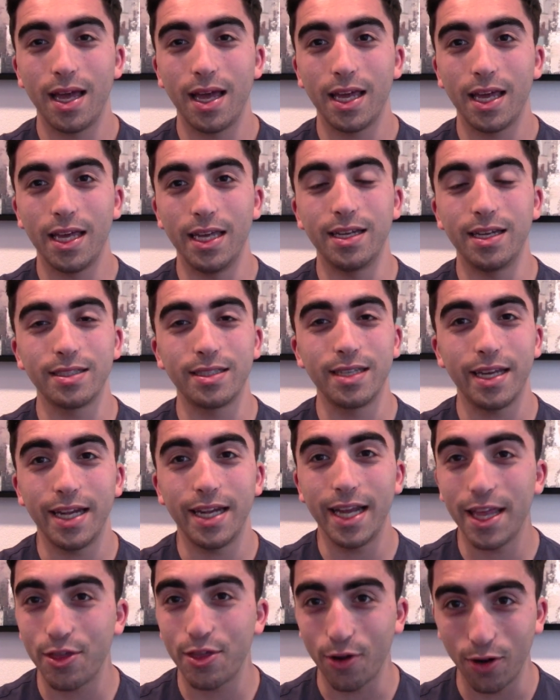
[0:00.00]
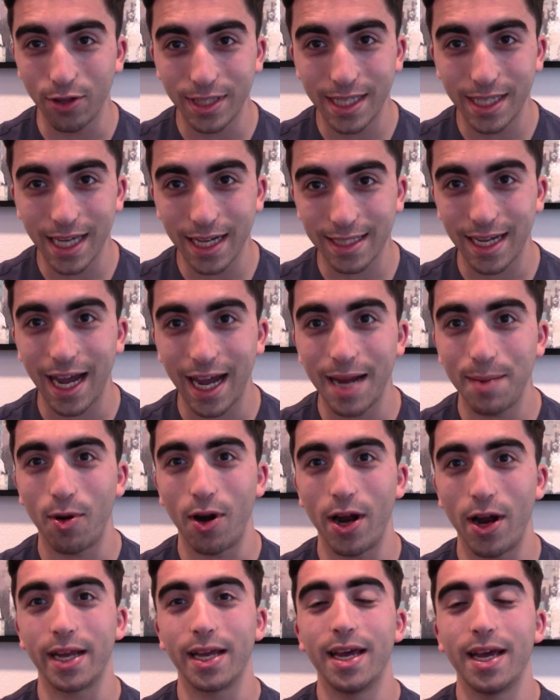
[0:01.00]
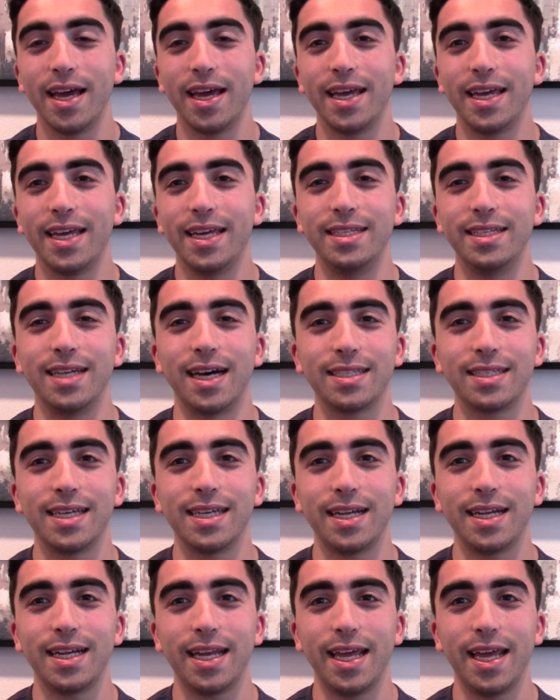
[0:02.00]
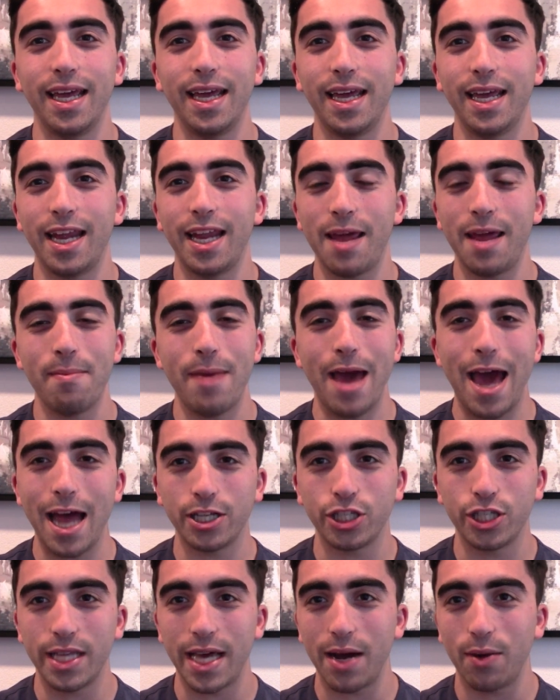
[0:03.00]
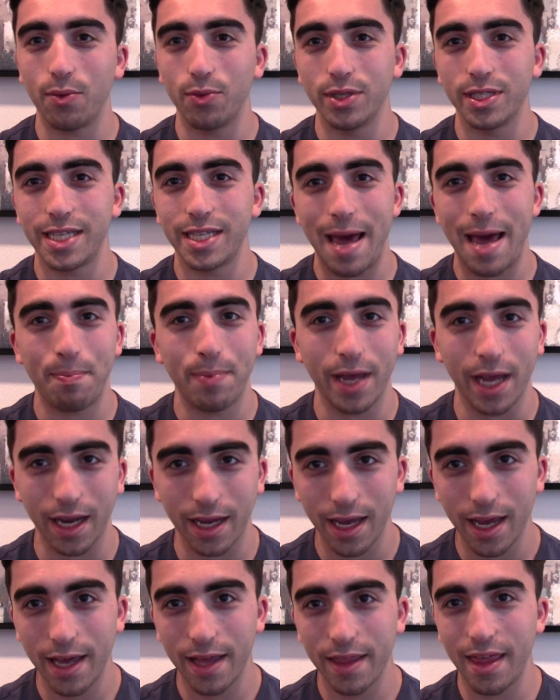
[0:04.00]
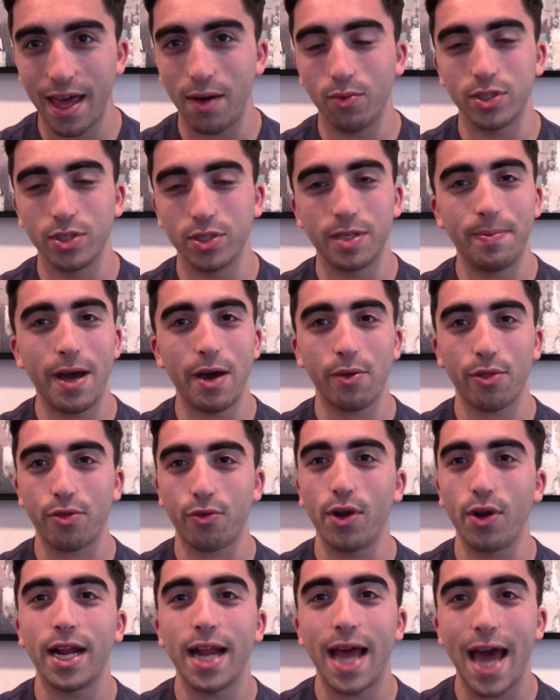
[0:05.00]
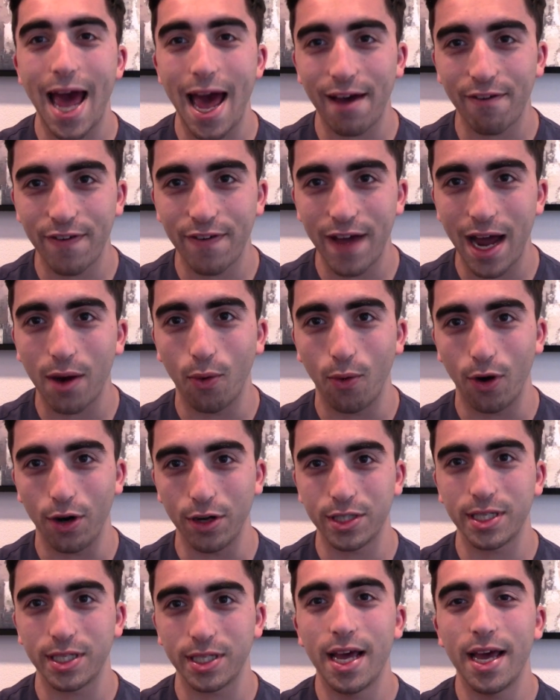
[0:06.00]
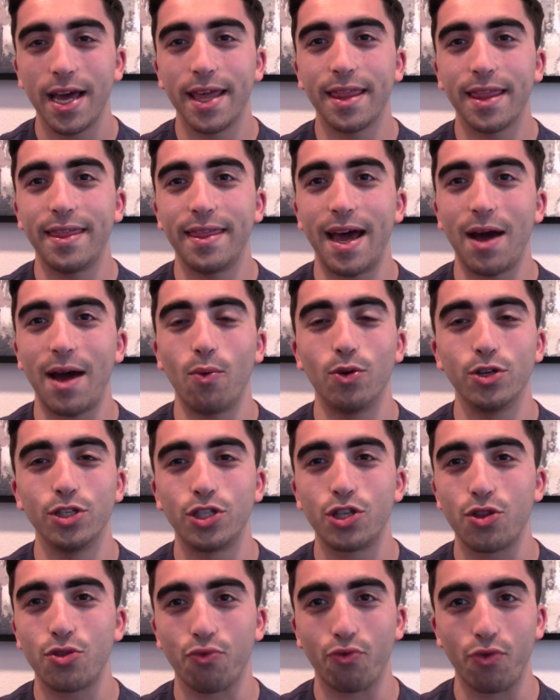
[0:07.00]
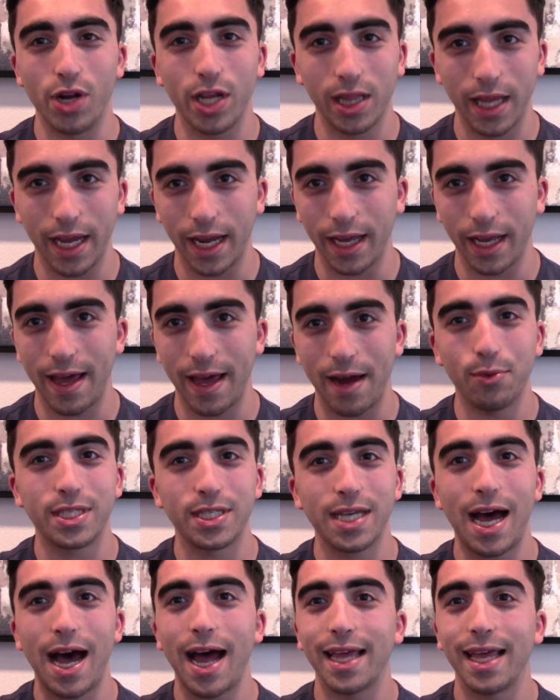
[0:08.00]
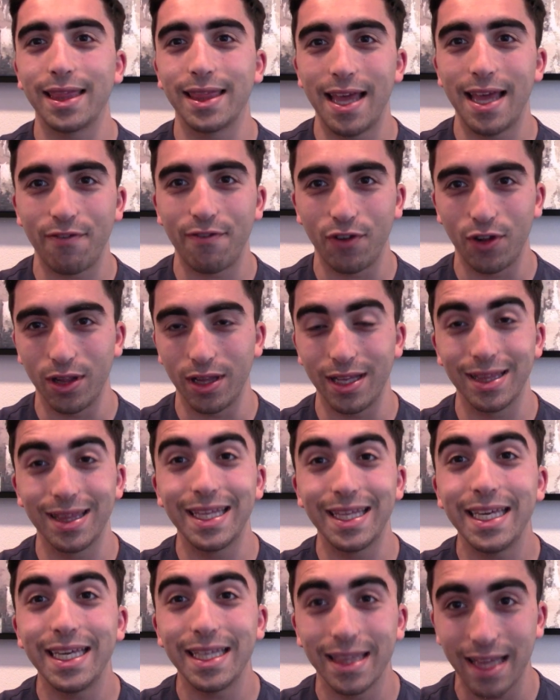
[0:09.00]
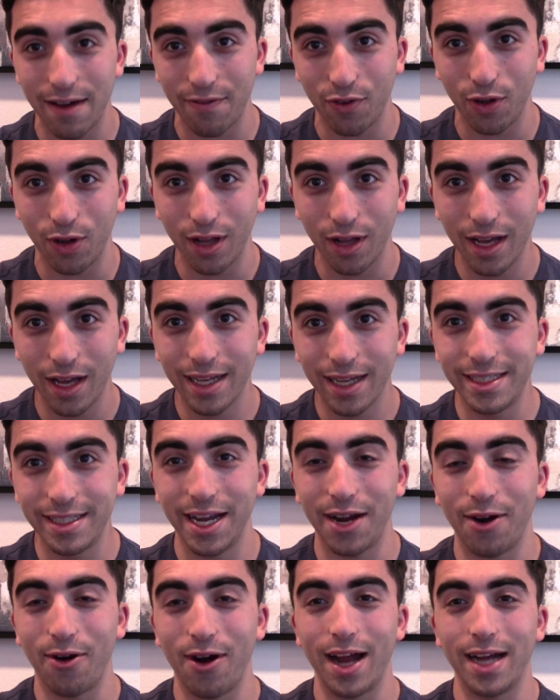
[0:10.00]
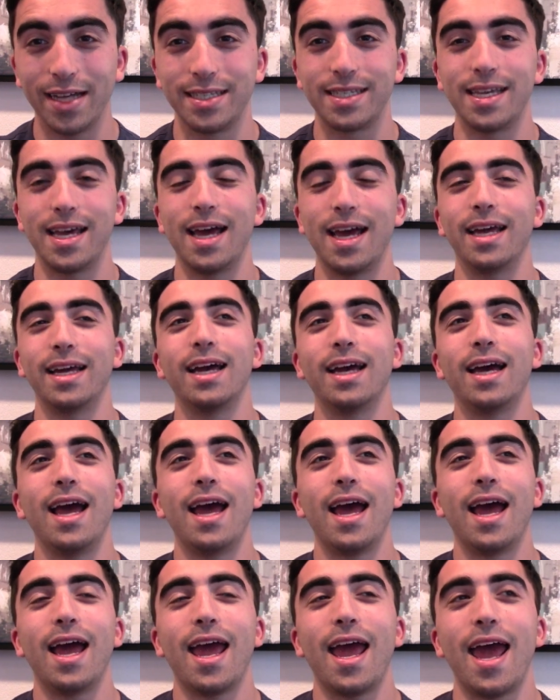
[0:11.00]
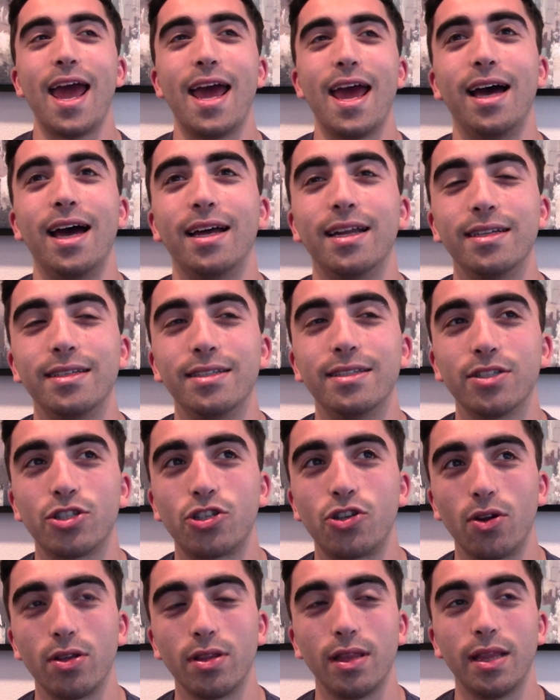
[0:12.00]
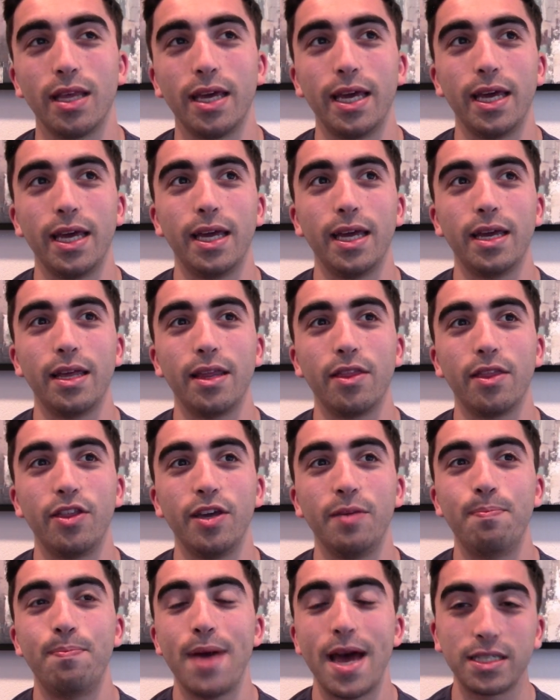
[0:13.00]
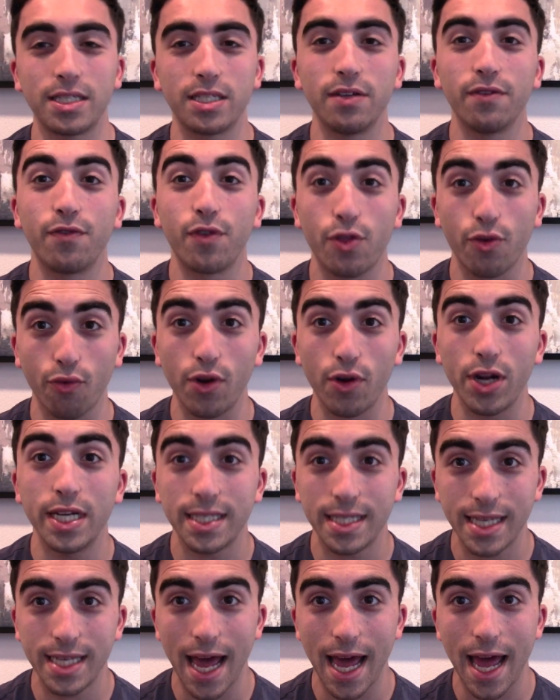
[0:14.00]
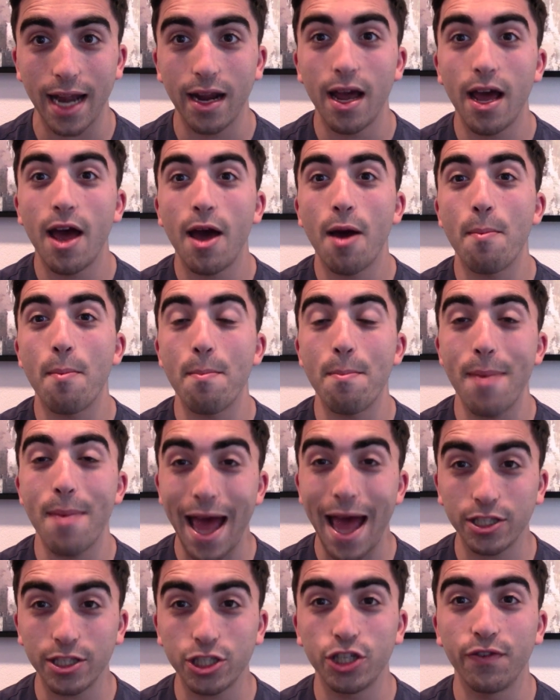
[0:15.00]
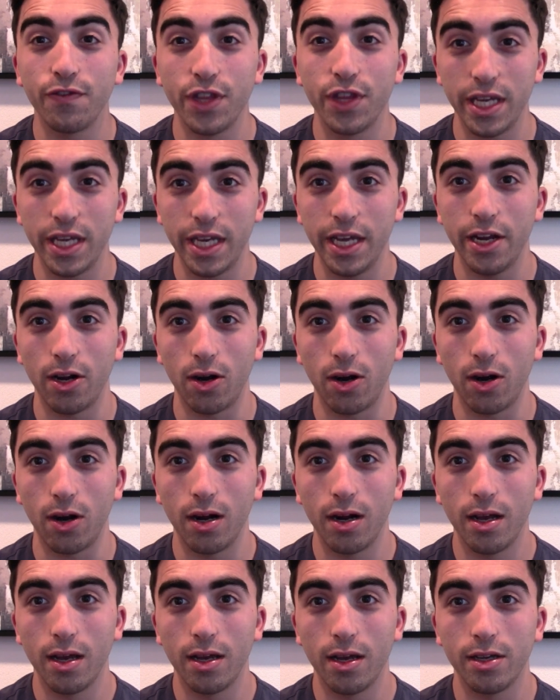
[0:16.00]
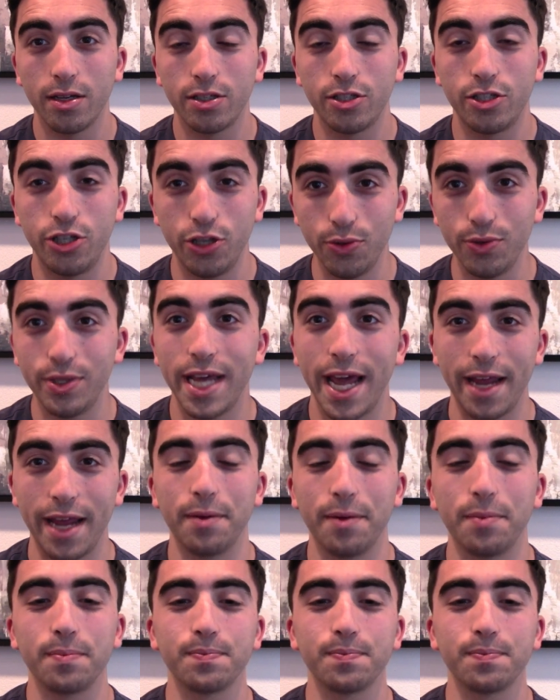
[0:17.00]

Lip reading: He does it in a third set tiebreak. He does it in a match that was epic. That was about 3.5 hours. That was thrilling. That was high level, elite level, dare I say. And certainly the best of three set match of the year to date.